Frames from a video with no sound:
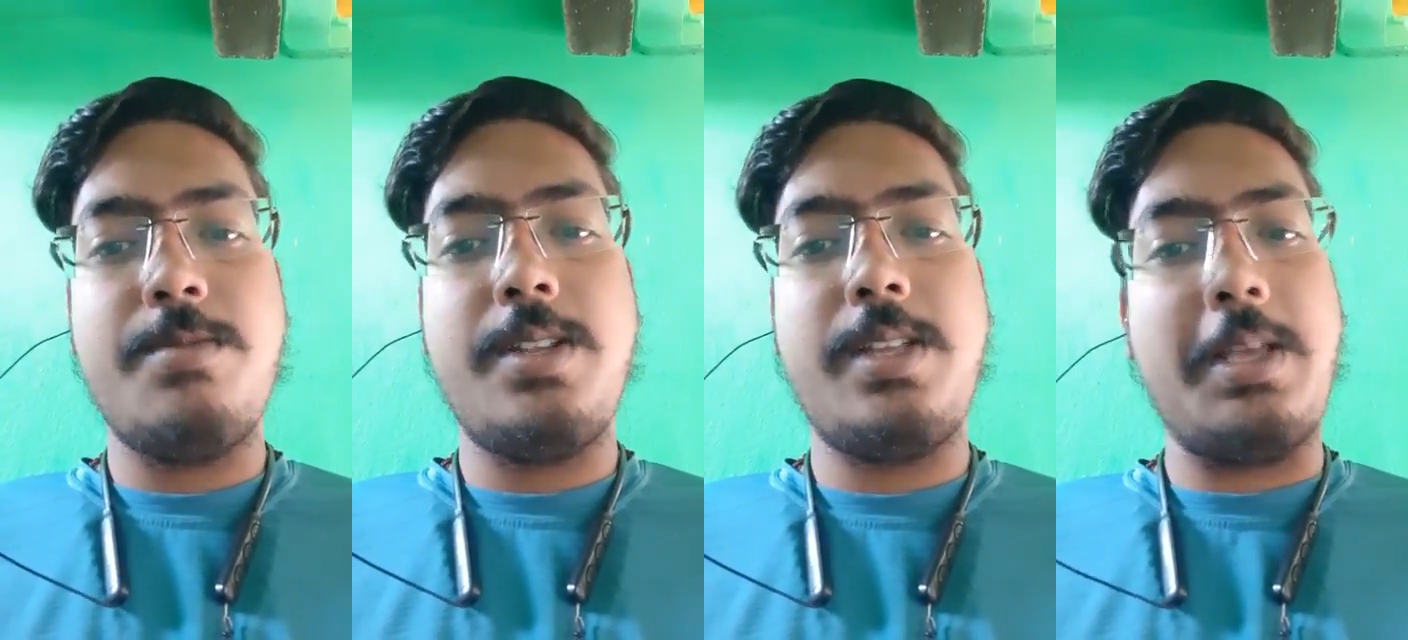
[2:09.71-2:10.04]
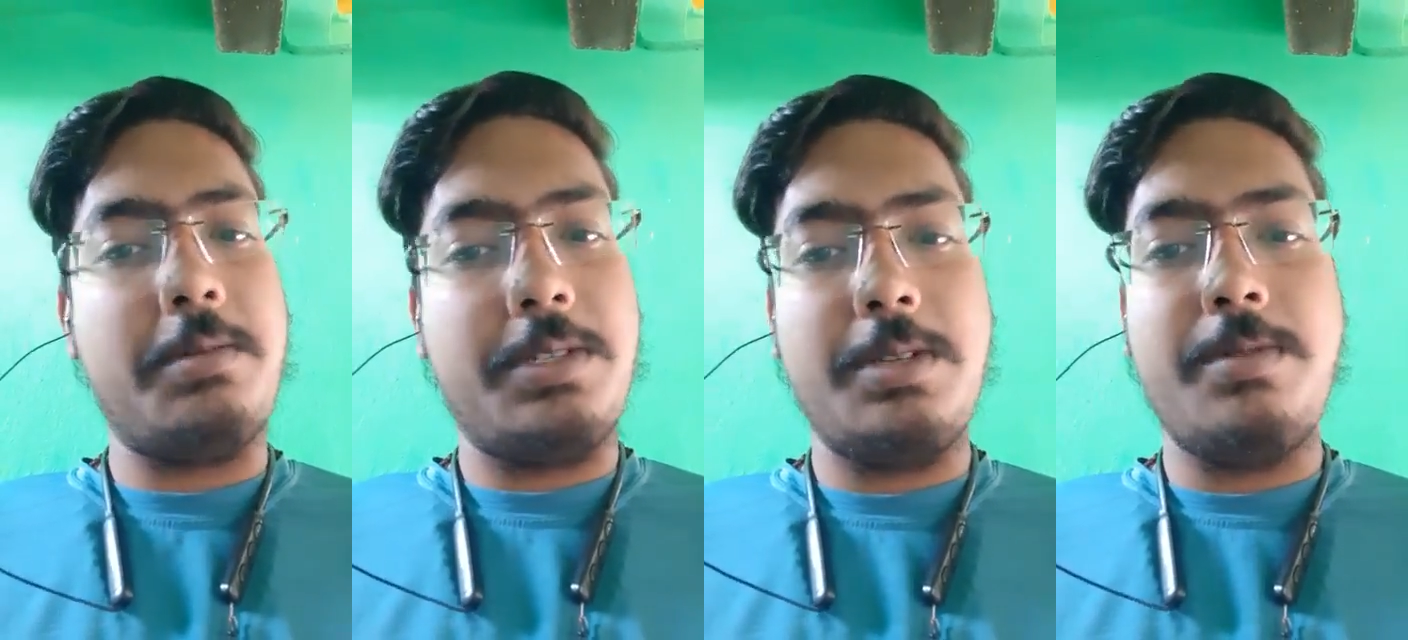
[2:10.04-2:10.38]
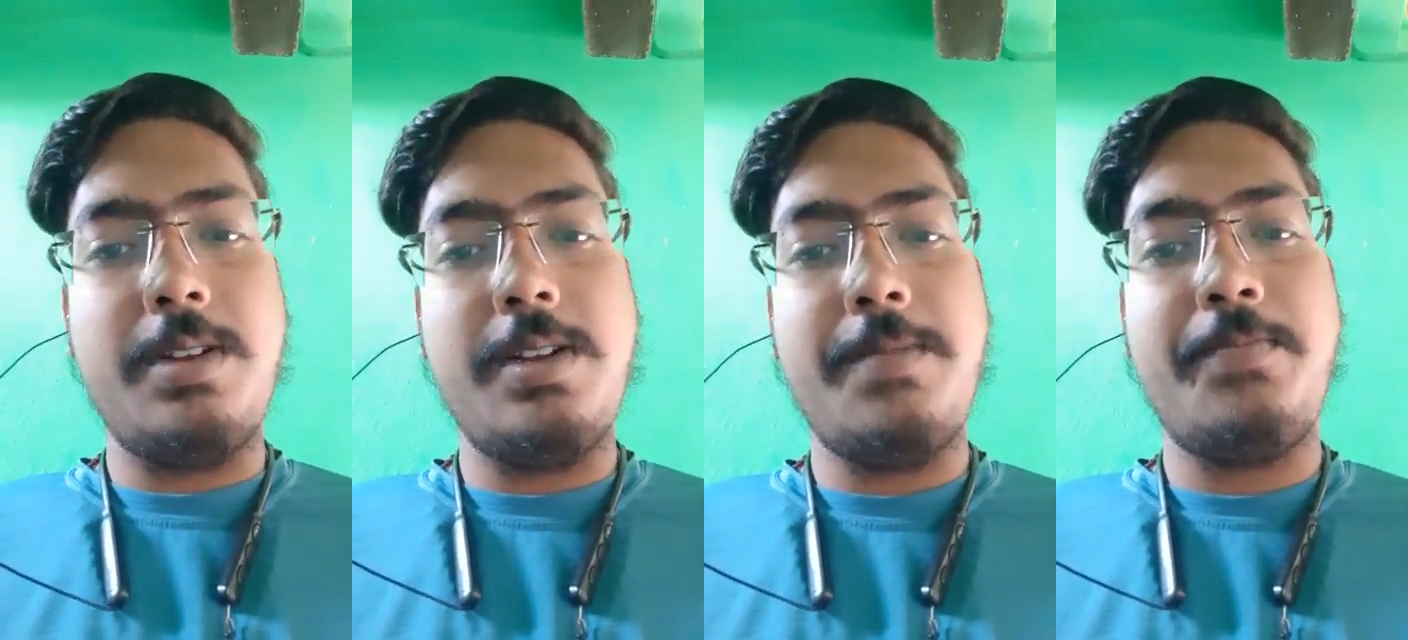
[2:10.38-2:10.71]
in chemistry
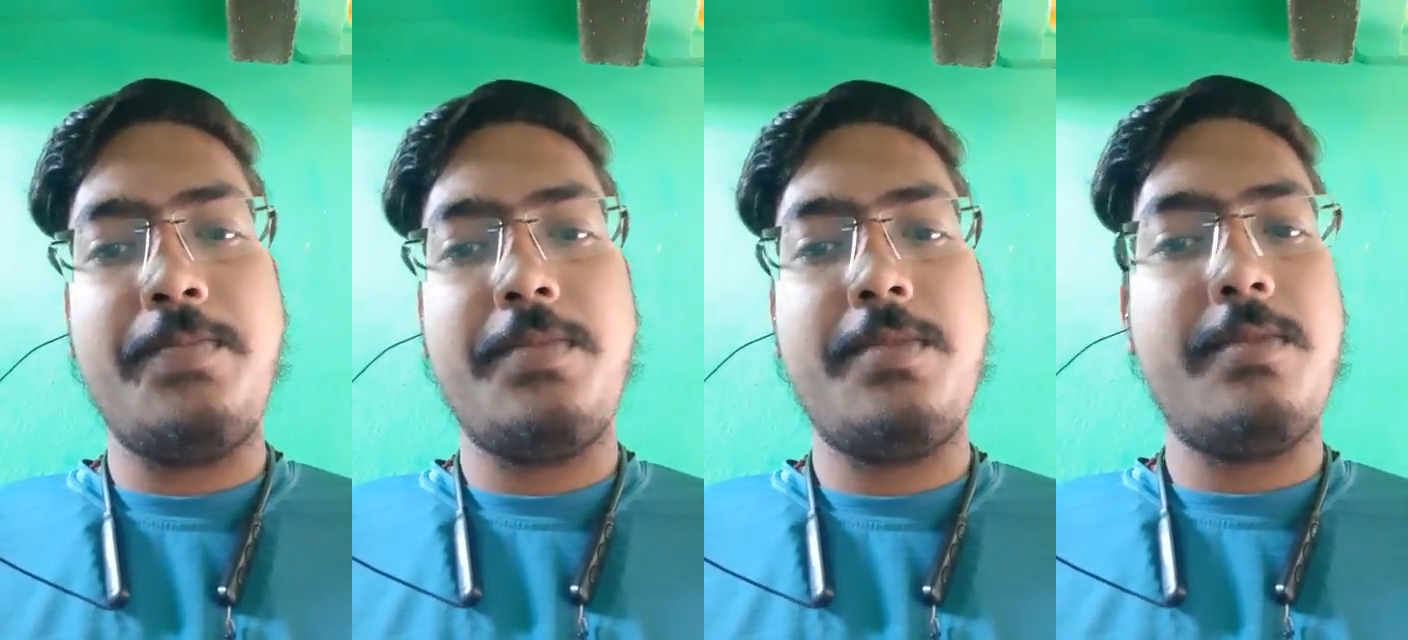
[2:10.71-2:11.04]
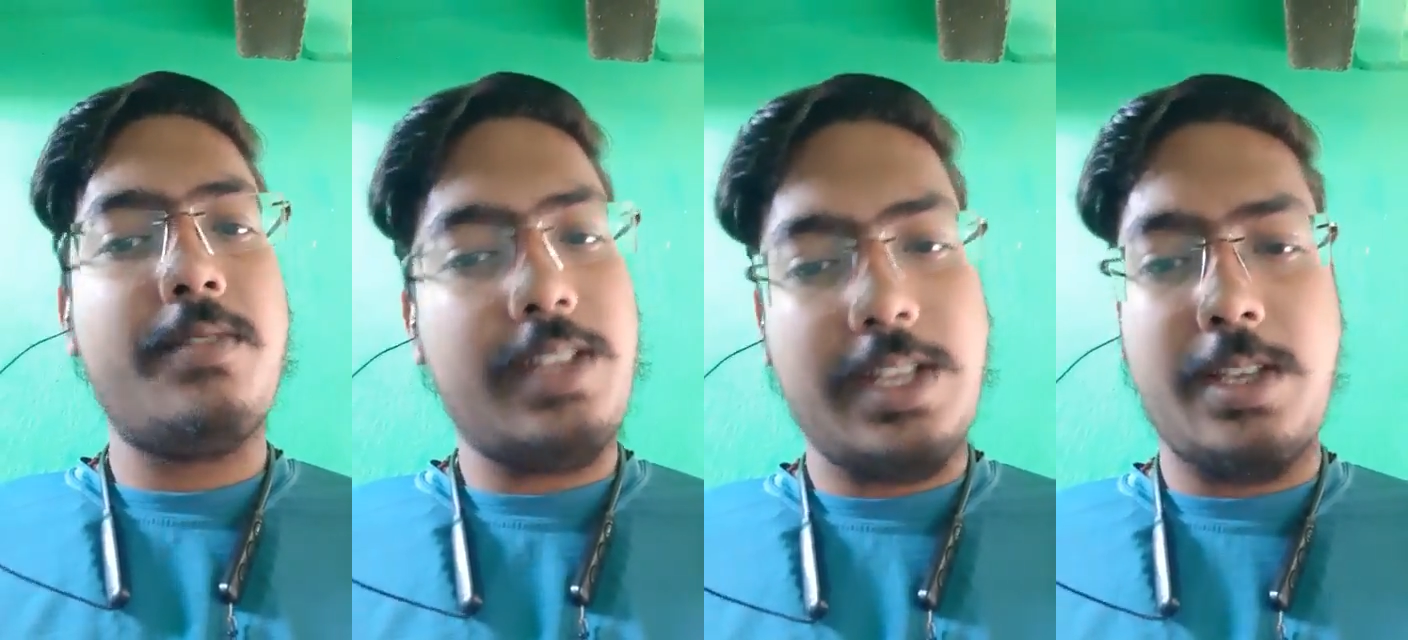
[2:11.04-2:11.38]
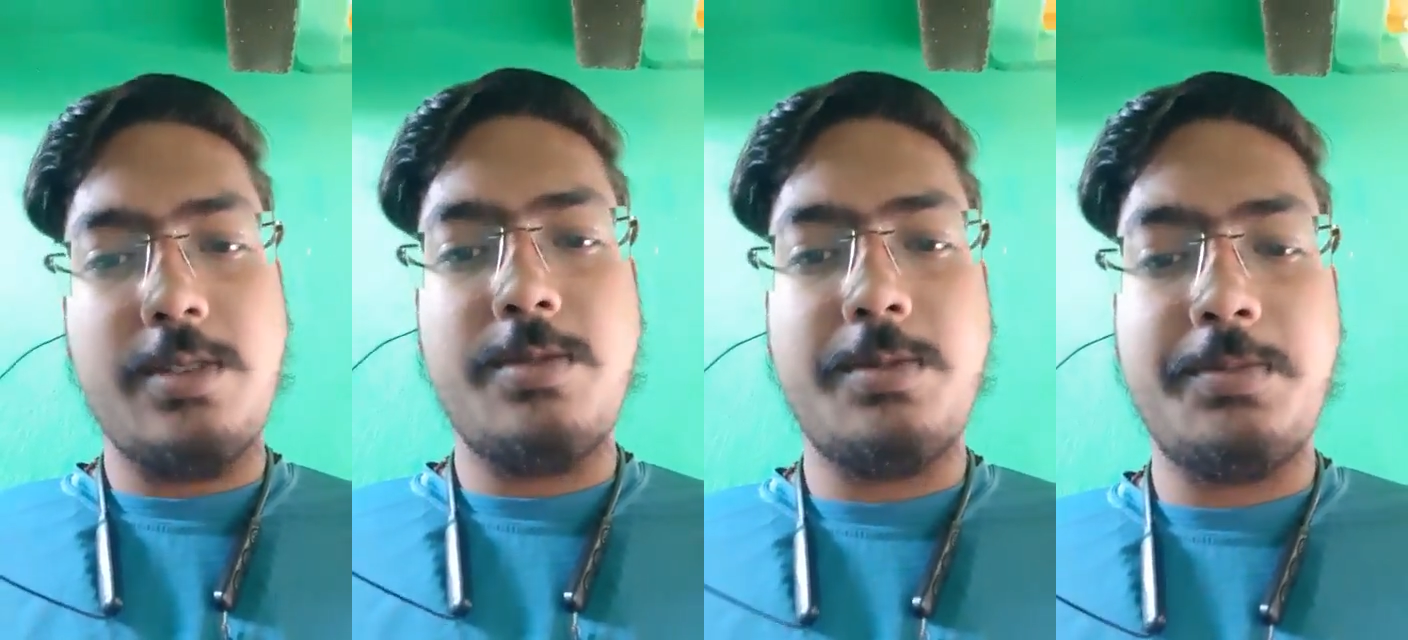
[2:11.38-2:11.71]
field. Thank
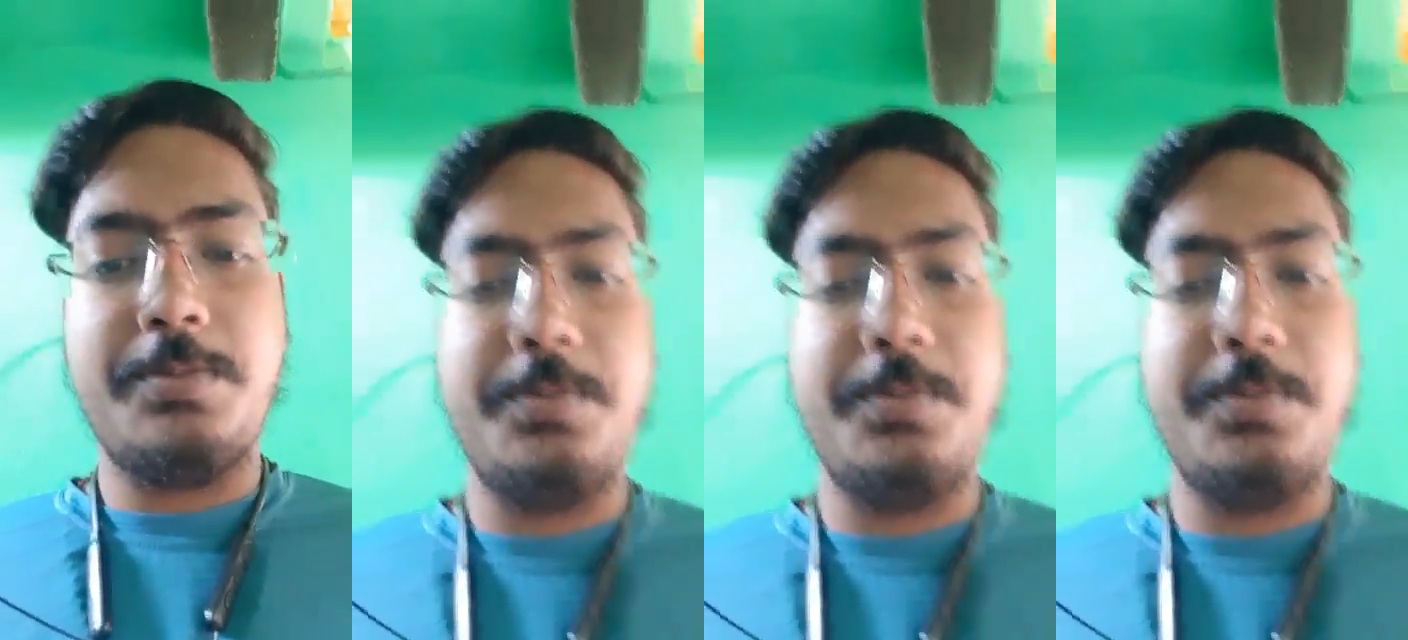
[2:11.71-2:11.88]
you.